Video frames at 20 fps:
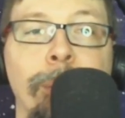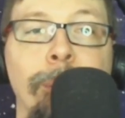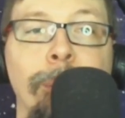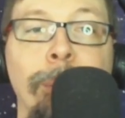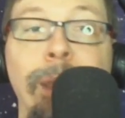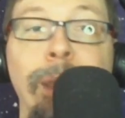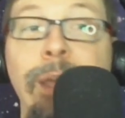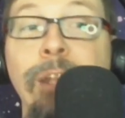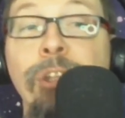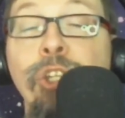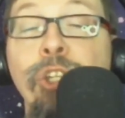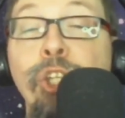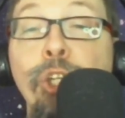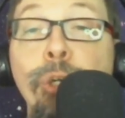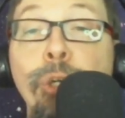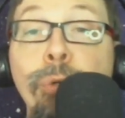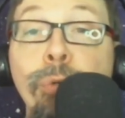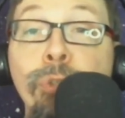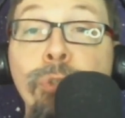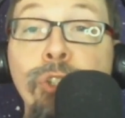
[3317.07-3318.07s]
Make it a
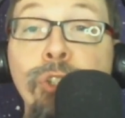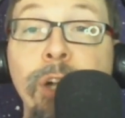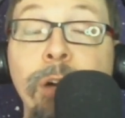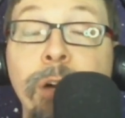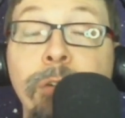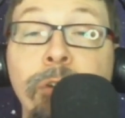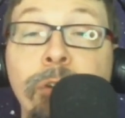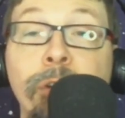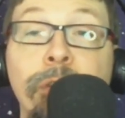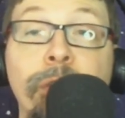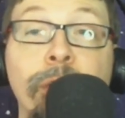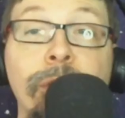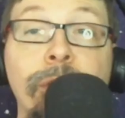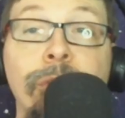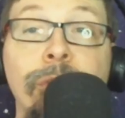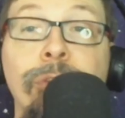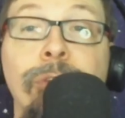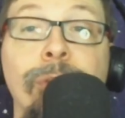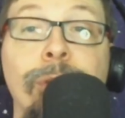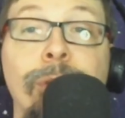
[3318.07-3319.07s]
huge shared
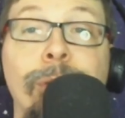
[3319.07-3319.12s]
universe?